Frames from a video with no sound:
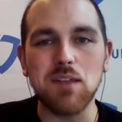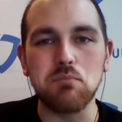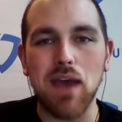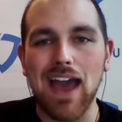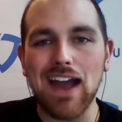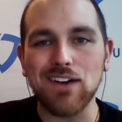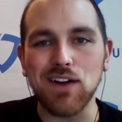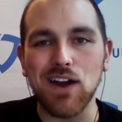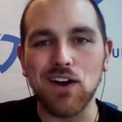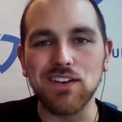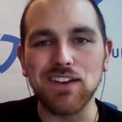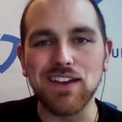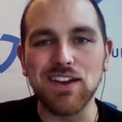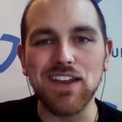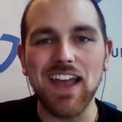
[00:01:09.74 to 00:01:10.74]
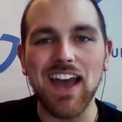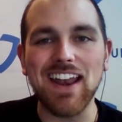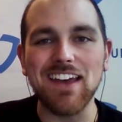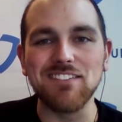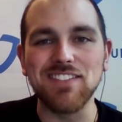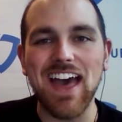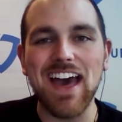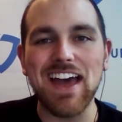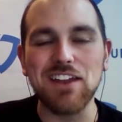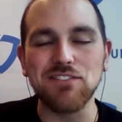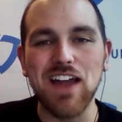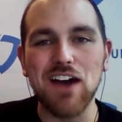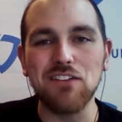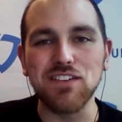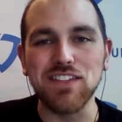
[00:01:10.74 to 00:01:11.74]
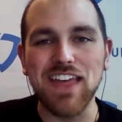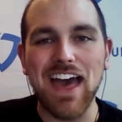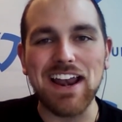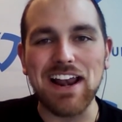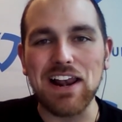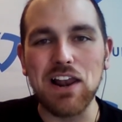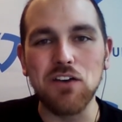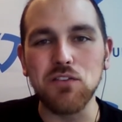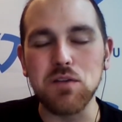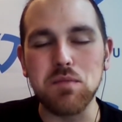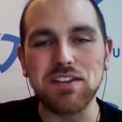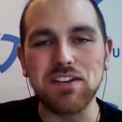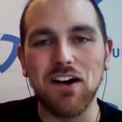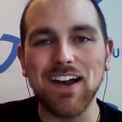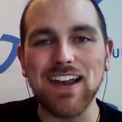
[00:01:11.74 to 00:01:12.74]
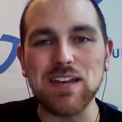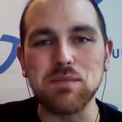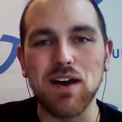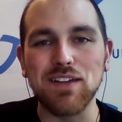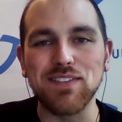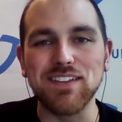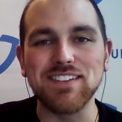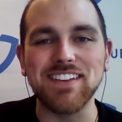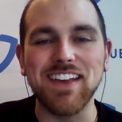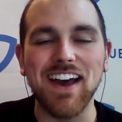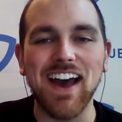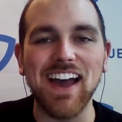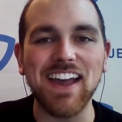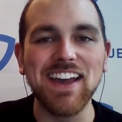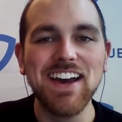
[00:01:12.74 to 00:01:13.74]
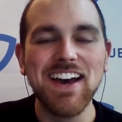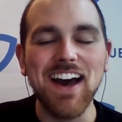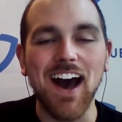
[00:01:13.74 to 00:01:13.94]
Ten background. You know, you got to have that. If not for that, I don't know if we'd be talking about this guy.